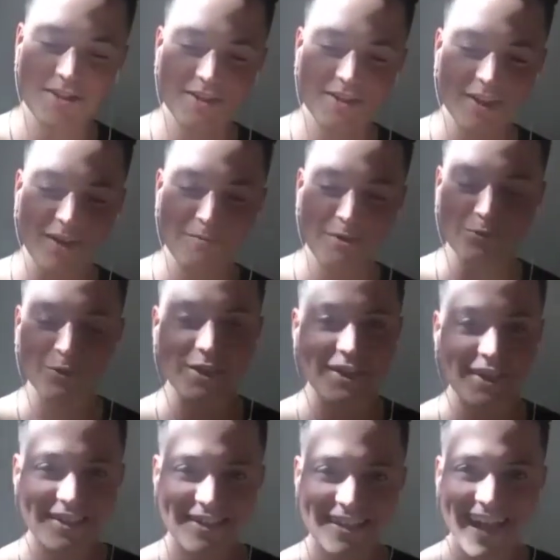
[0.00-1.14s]
that I've been
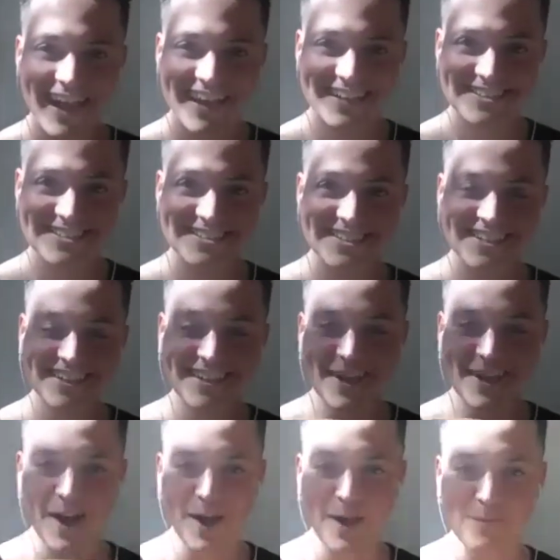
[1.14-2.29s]
reading, and
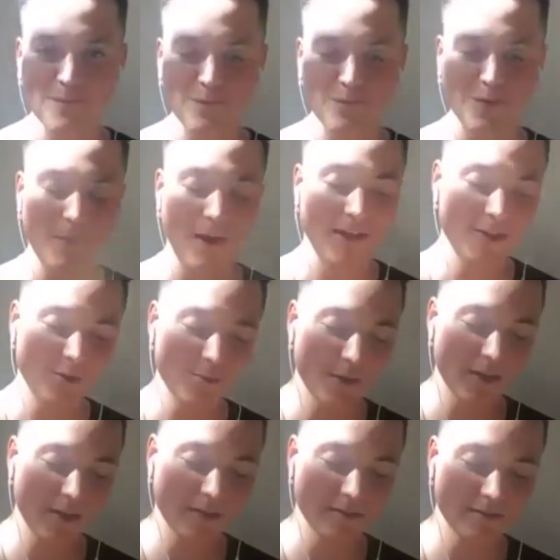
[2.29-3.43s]
for my
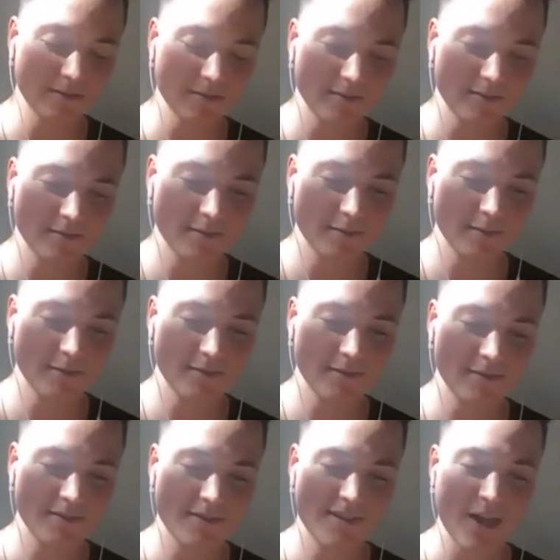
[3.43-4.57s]
human
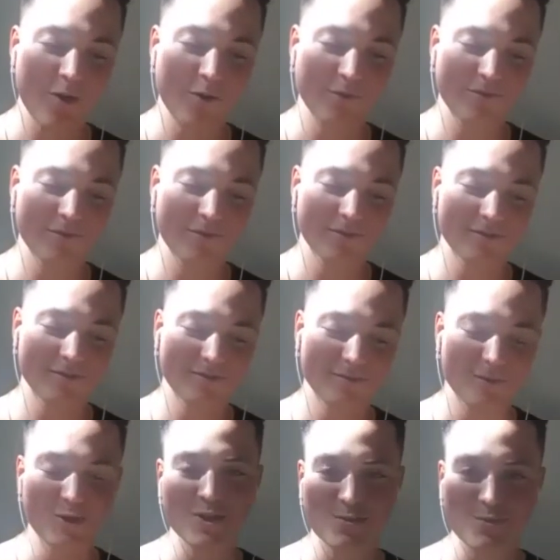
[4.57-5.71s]
self,
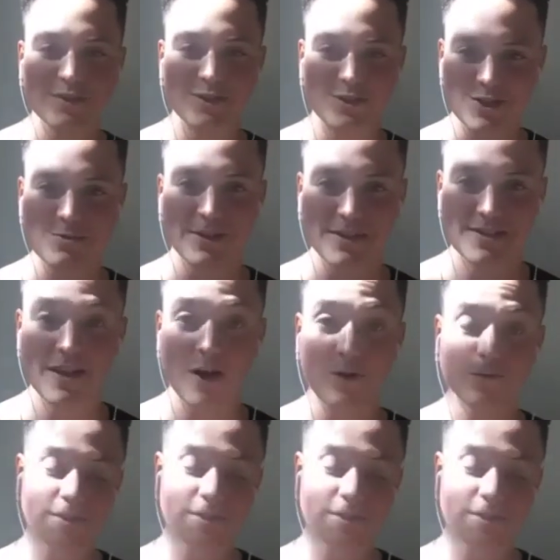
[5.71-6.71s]
which is really just myself,